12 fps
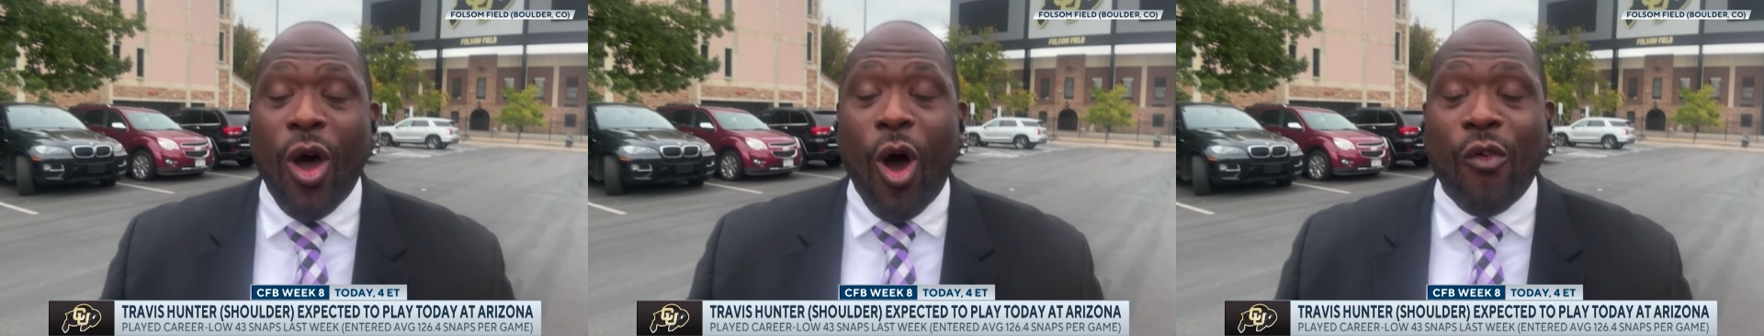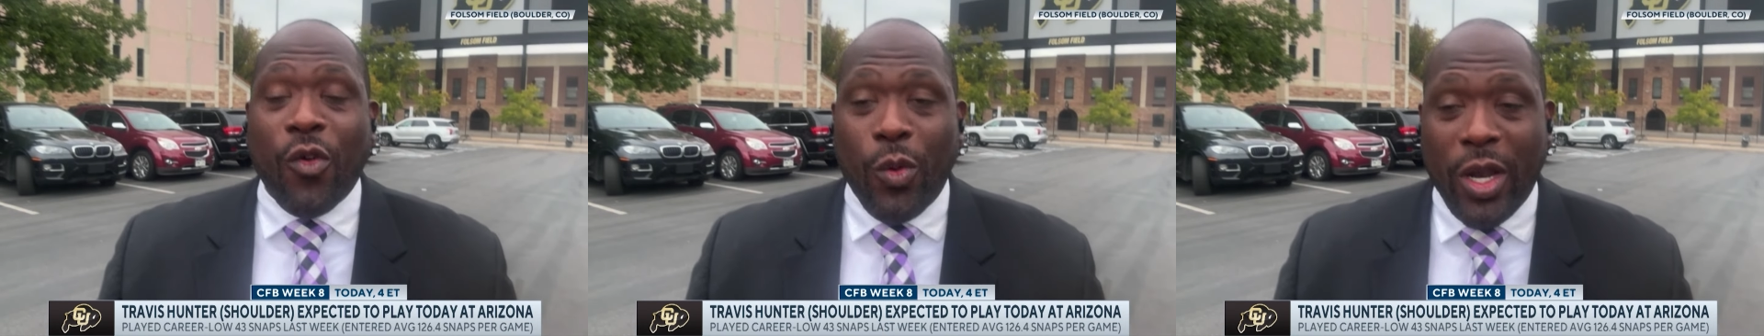
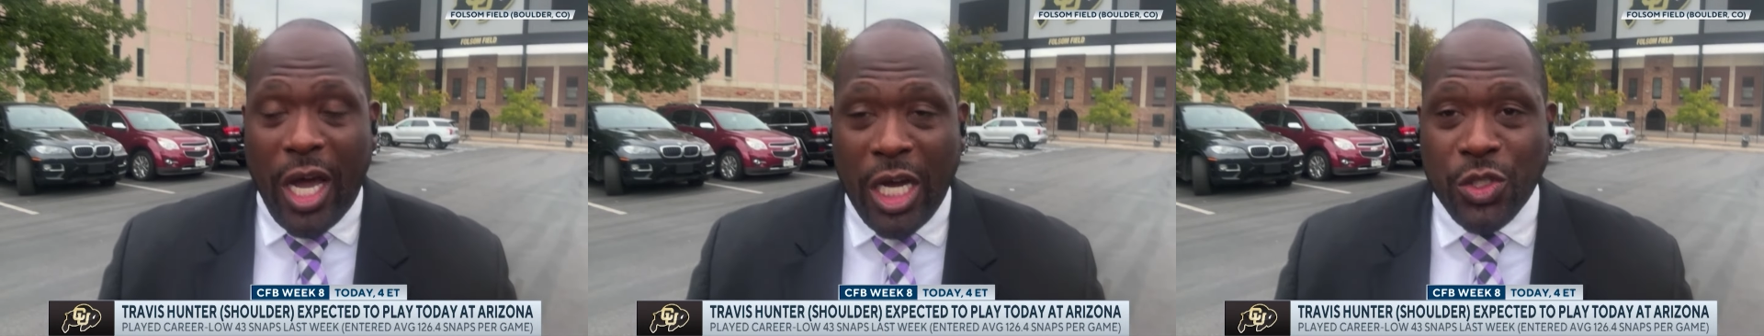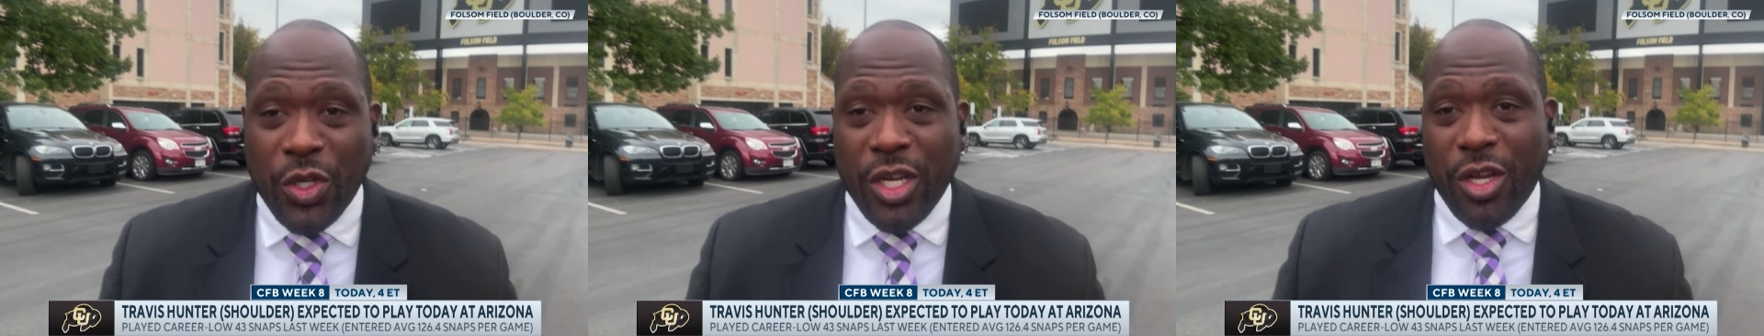over one
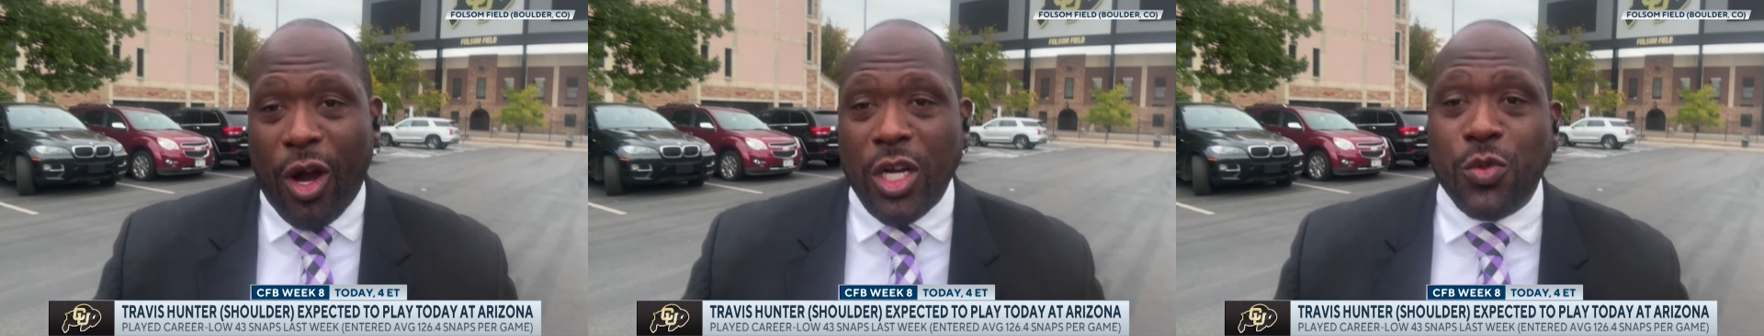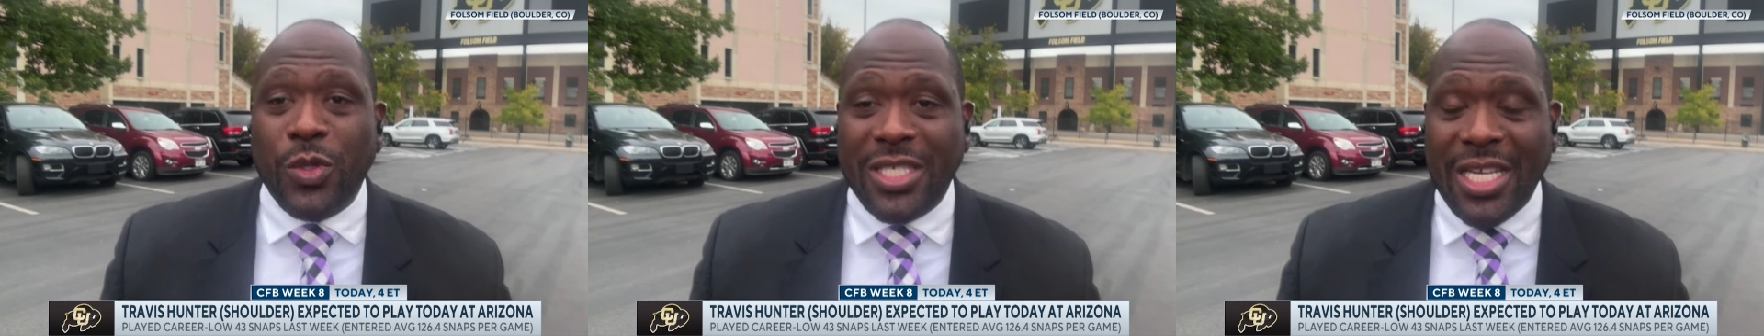hundred
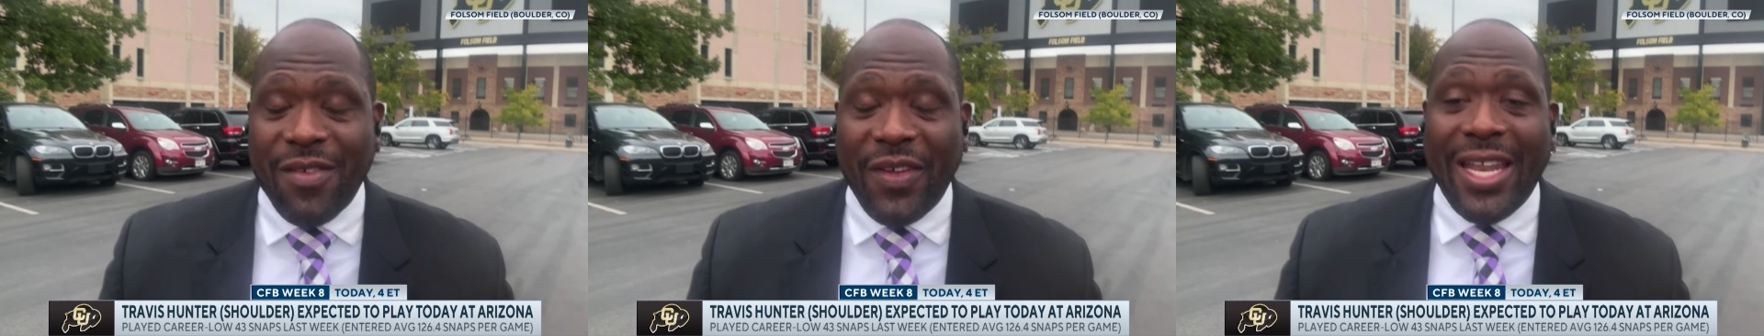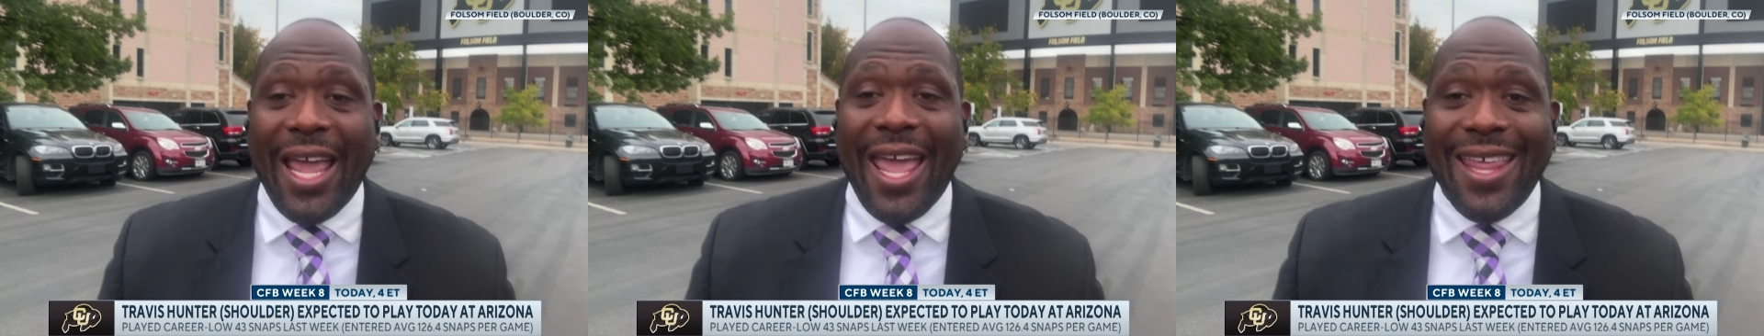yards
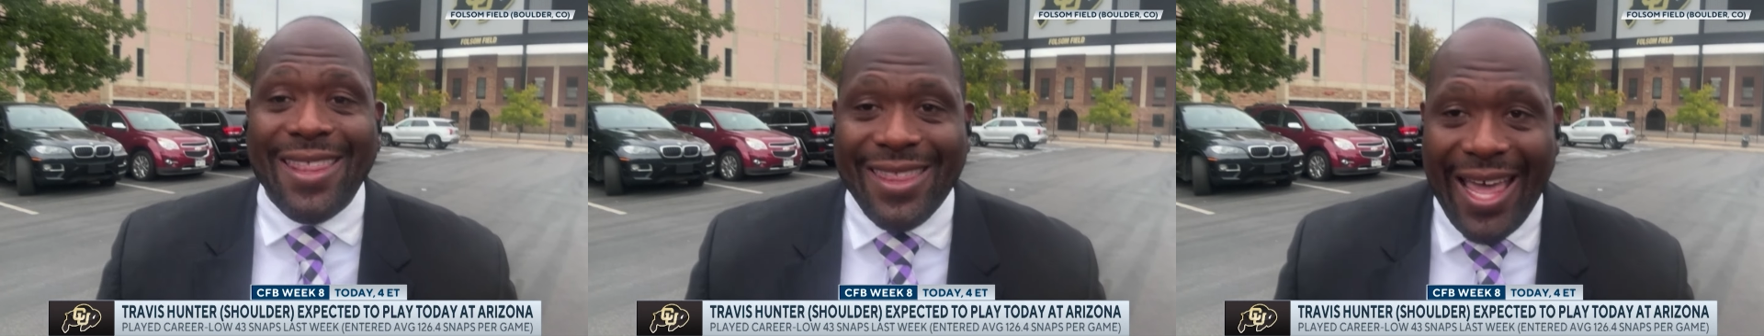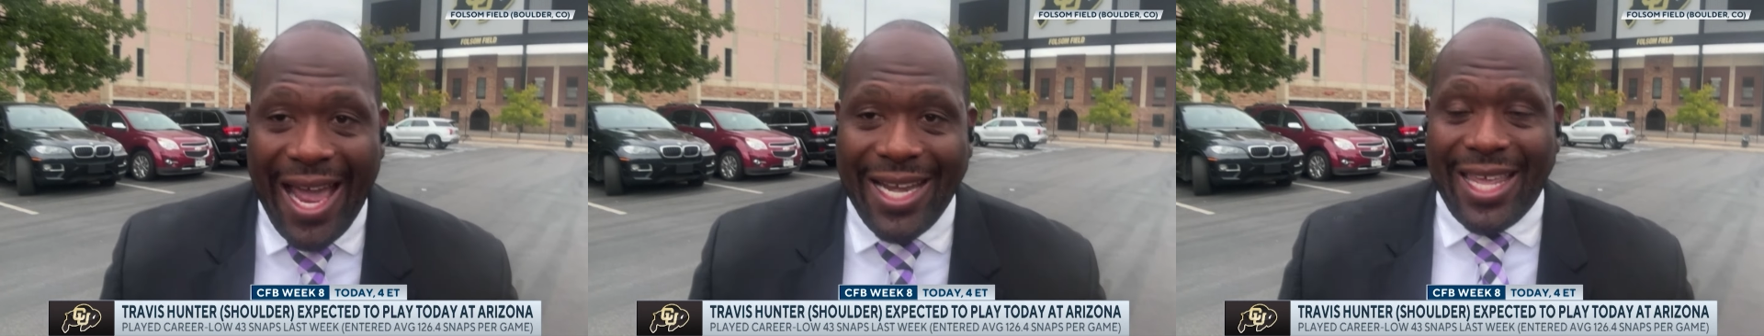receiving in
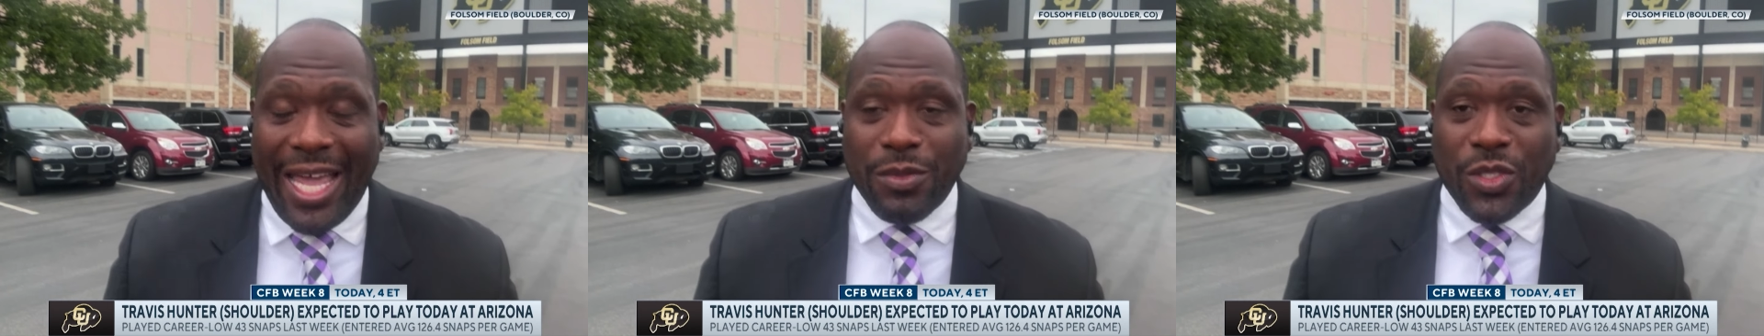that game.